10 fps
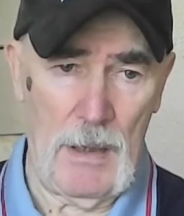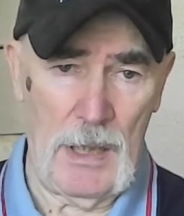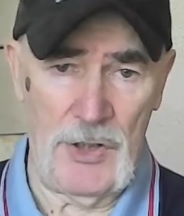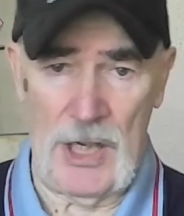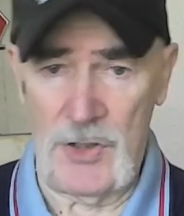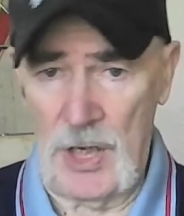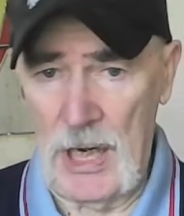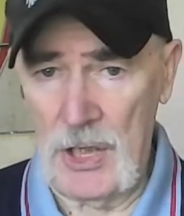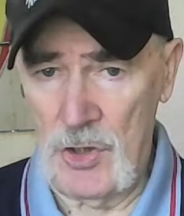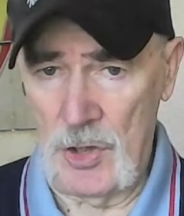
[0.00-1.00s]

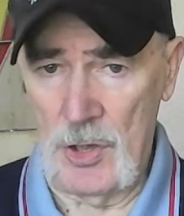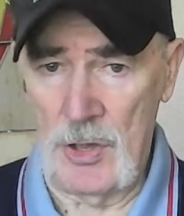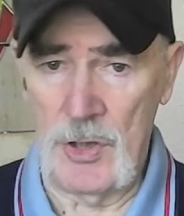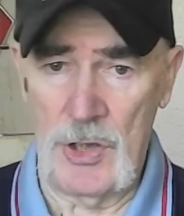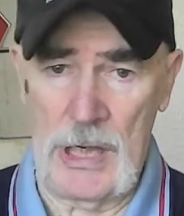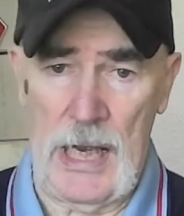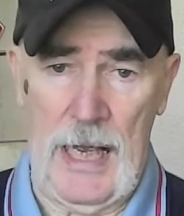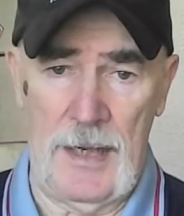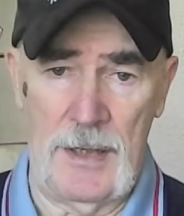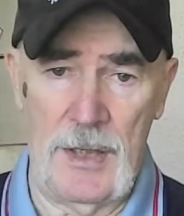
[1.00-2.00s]
assassinations
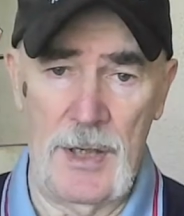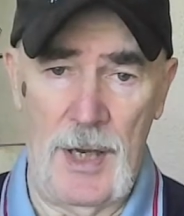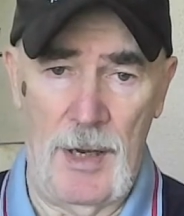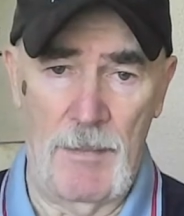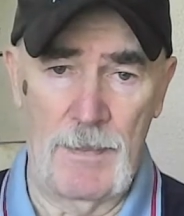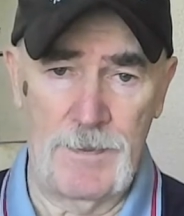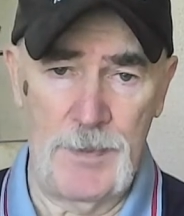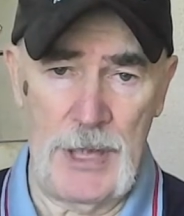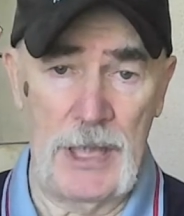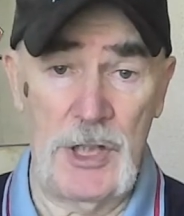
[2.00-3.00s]
and
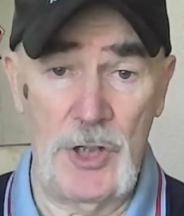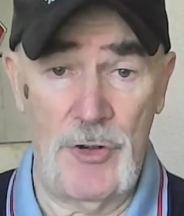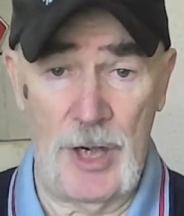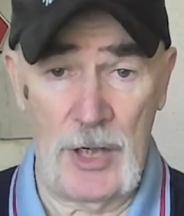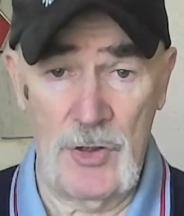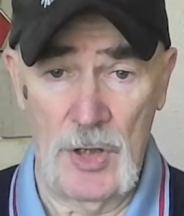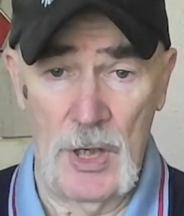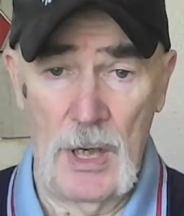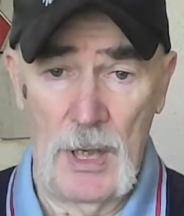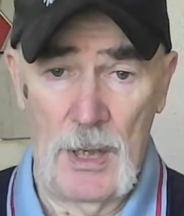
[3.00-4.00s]
dirty tricks
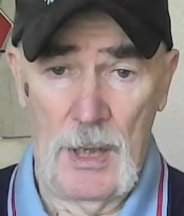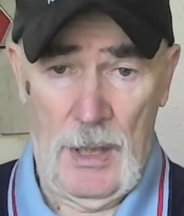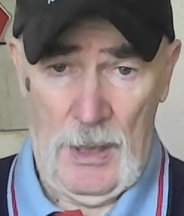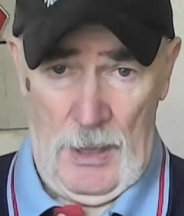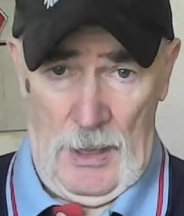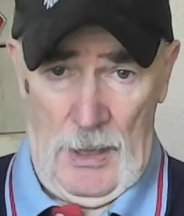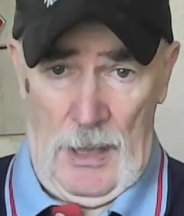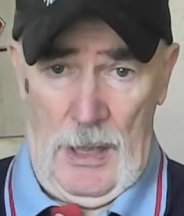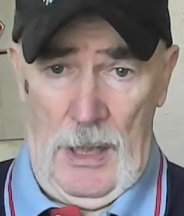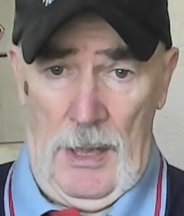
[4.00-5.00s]

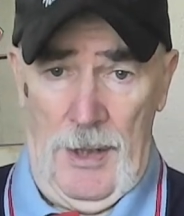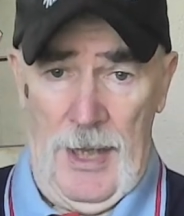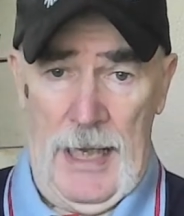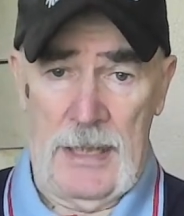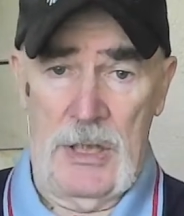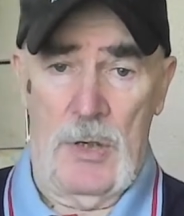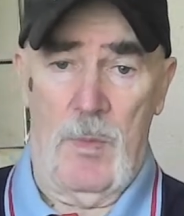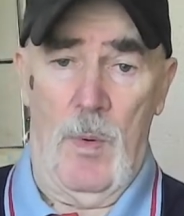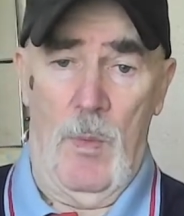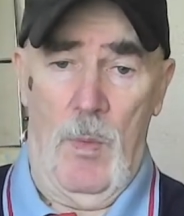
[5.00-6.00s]
that
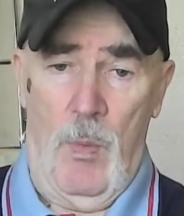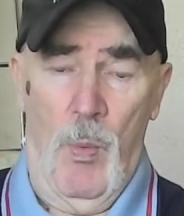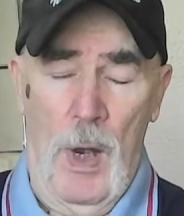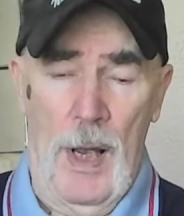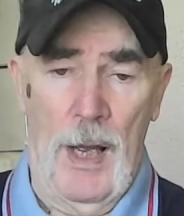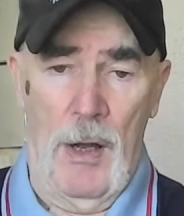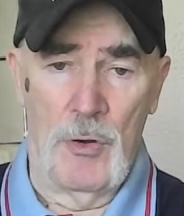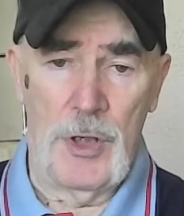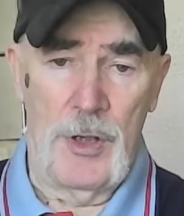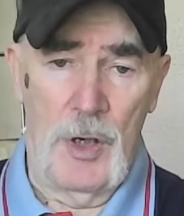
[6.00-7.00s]
were
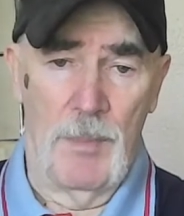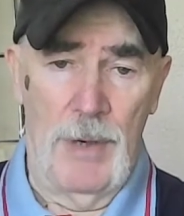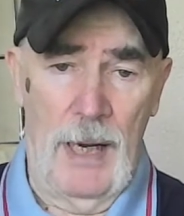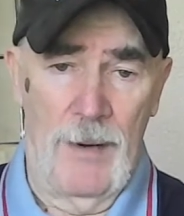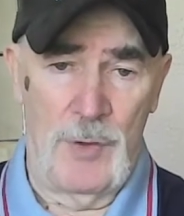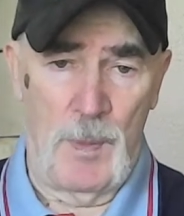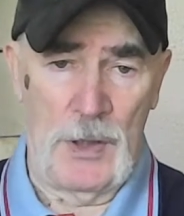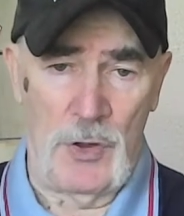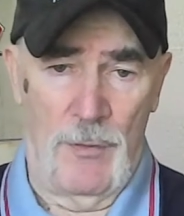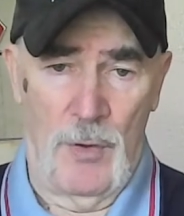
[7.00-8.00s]
under the umbrella of
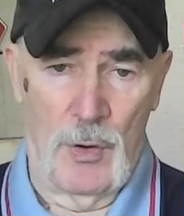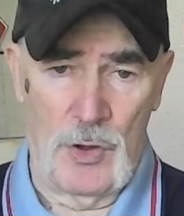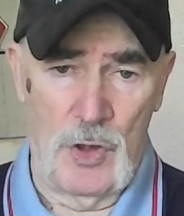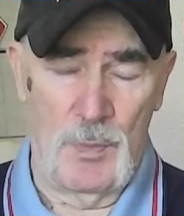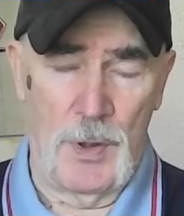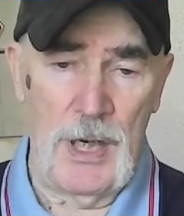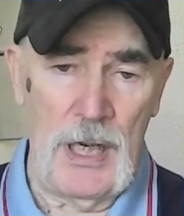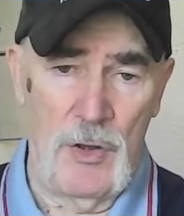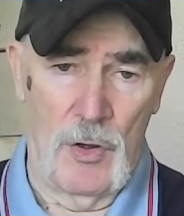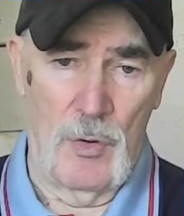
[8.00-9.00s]
Special Forces, but
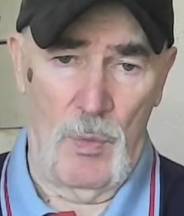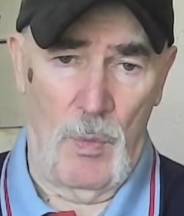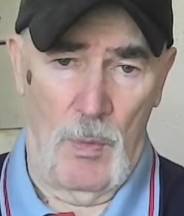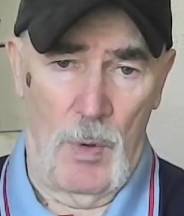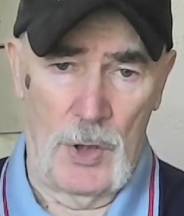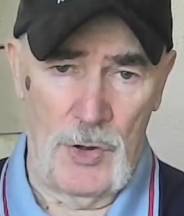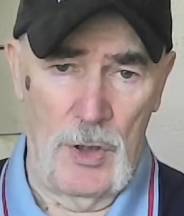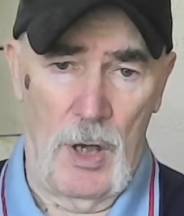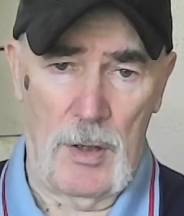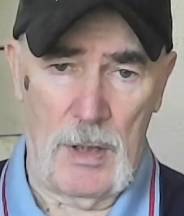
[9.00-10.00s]
he thought was
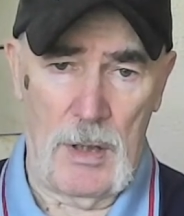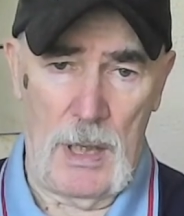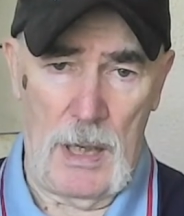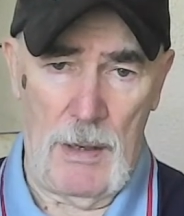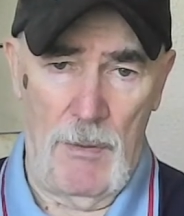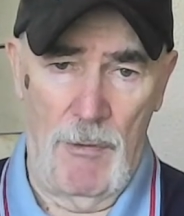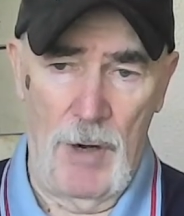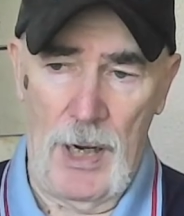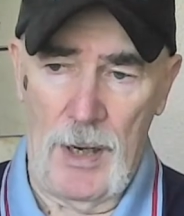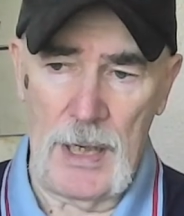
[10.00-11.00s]
not
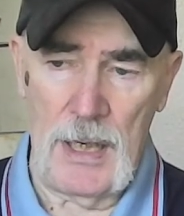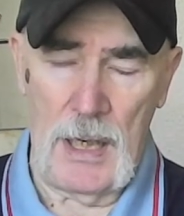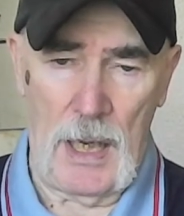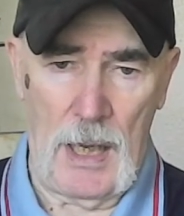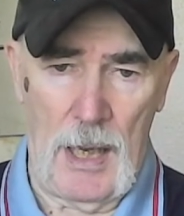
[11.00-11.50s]
really